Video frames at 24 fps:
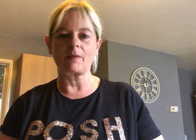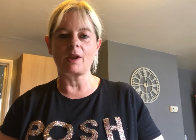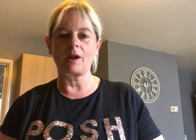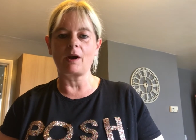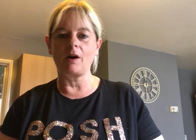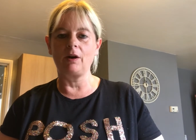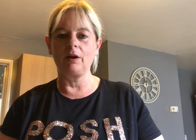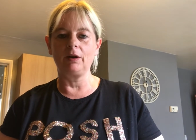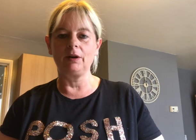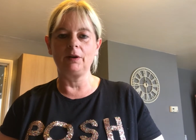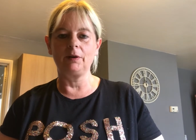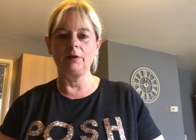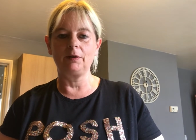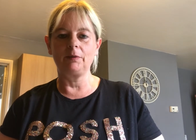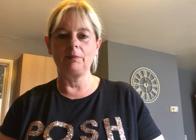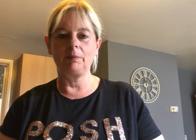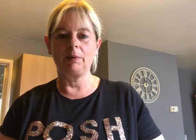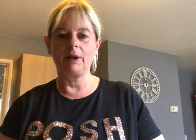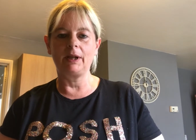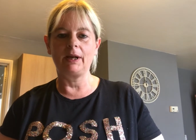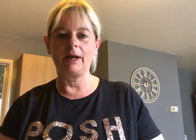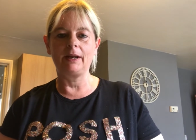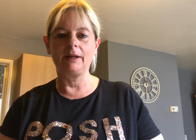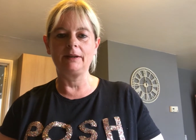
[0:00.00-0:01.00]
all on
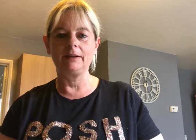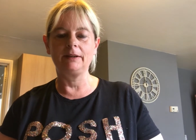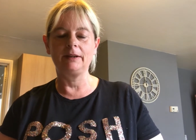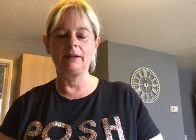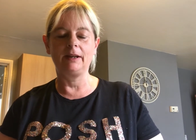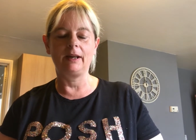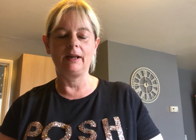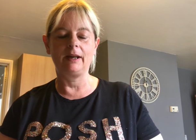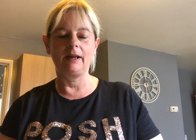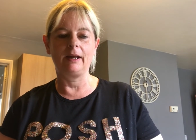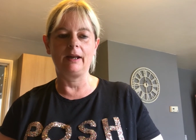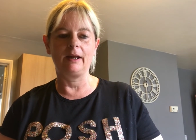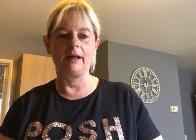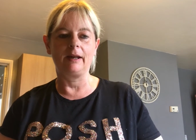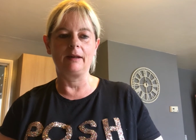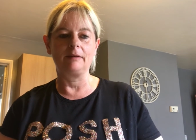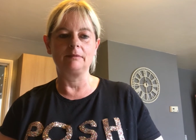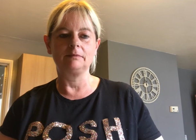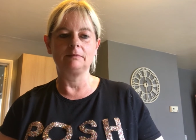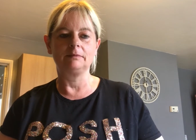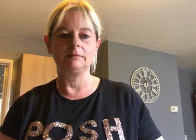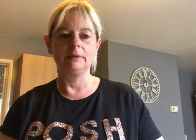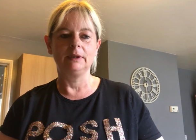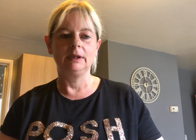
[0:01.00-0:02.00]
plan.
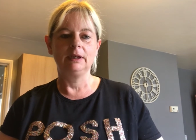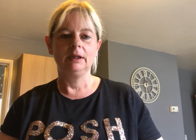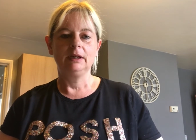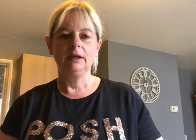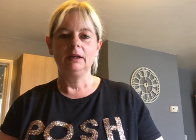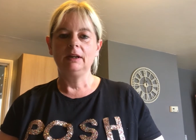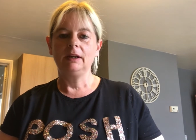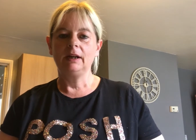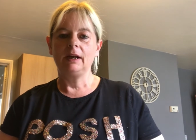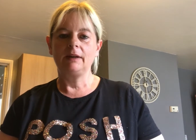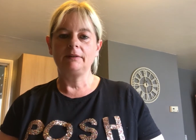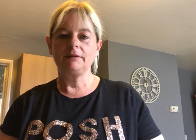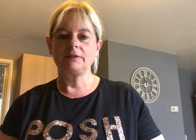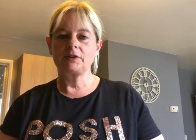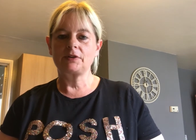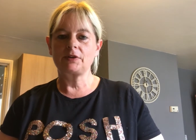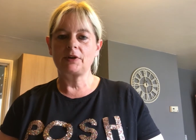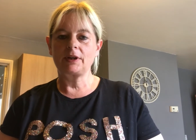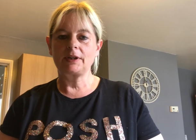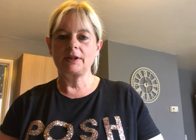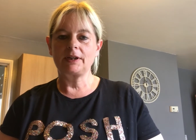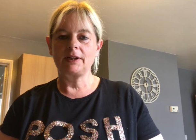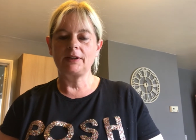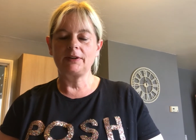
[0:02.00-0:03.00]
Um, I haven't
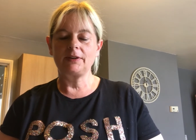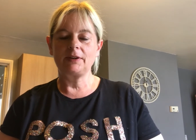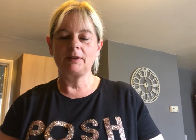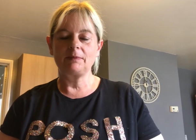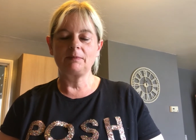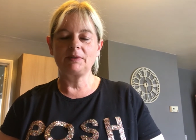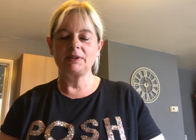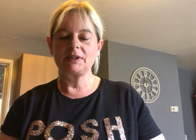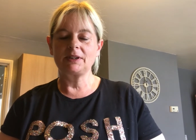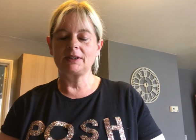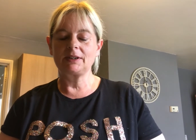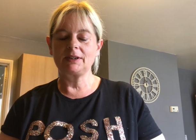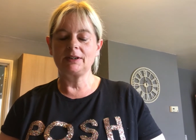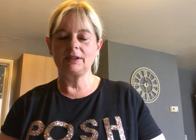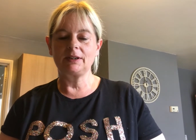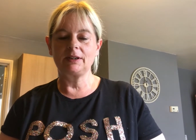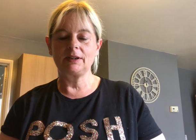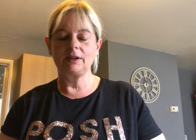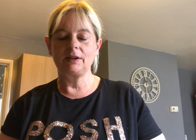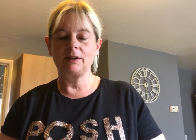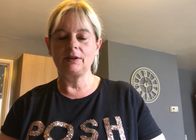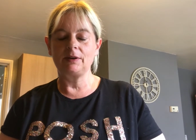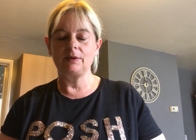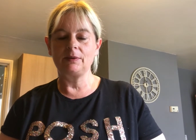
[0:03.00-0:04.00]
tried anything particularly
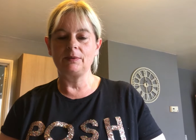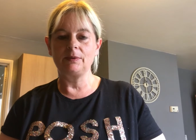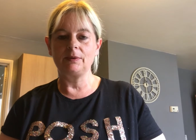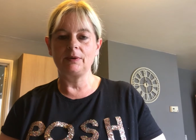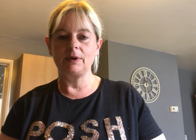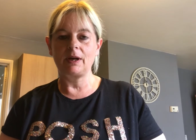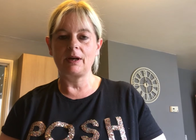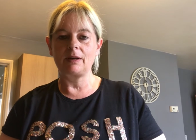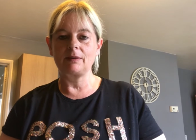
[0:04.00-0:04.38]
new.